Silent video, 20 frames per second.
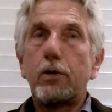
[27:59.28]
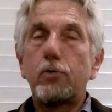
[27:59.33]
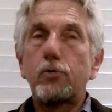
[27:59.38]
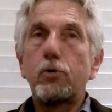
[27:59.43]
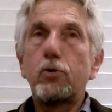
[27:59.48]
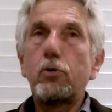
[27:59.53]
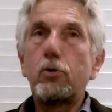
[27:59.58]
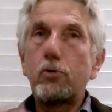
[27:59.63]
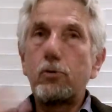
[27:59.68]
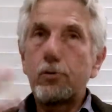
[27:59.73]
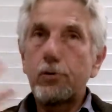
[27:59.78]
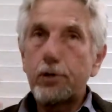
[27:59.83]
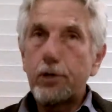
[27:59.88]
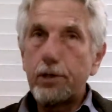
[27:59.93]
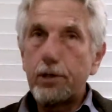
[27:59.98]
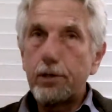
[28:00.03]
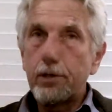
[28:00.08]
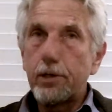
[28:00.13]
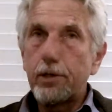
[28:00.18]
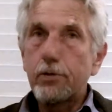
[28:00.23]
So you
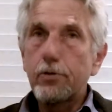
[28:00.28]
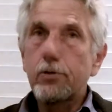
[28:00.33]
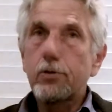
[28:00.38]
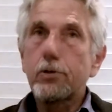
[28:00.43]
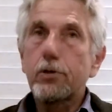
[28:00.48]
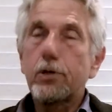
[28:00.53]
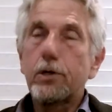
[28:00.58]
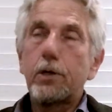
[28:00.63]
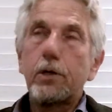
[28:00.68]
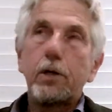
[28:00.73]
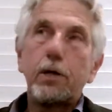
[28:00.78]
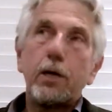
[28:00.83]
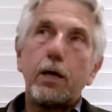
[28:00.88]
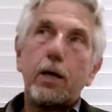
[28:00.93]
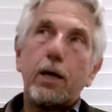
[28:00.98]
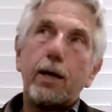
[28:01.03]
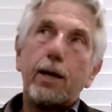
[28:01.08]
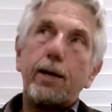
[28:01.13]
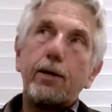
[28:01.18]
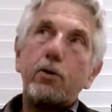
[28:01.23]
see this,
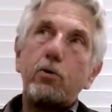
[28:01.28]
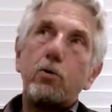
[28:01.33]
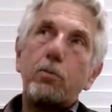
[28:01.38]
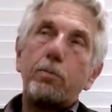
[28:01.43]
and you